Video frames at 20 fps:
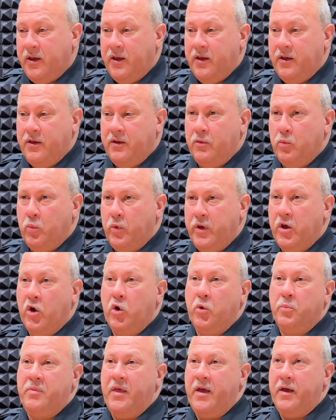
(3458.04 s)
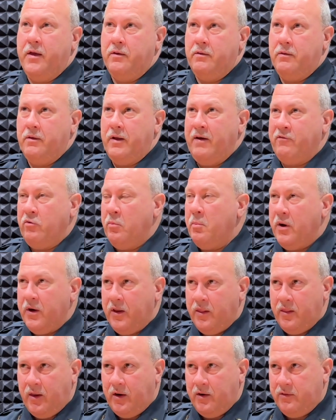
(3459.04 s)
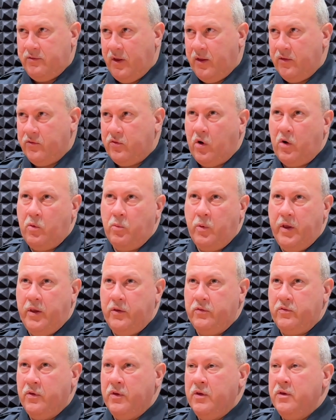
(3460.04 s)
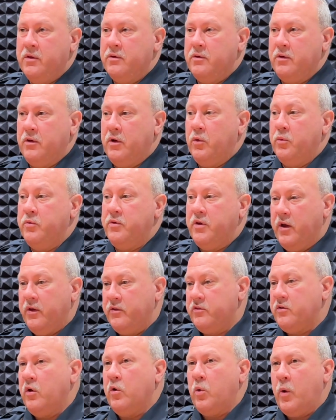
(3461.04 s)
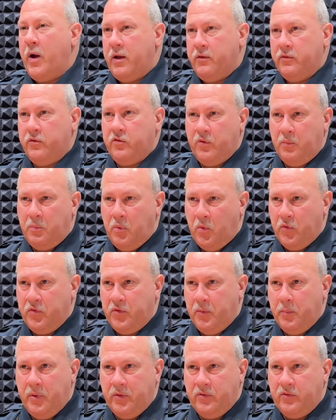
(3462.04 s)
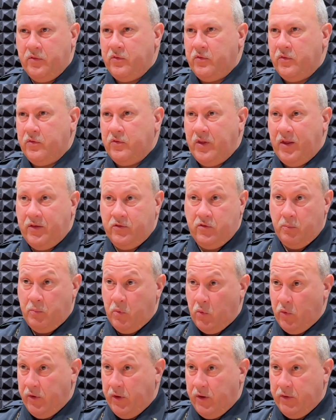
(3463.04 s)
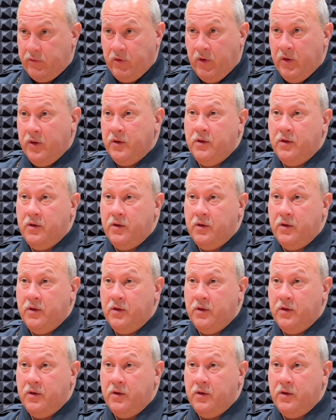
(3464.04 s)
And we hope that everybody that attends our race, does go out and support the businesses that support us.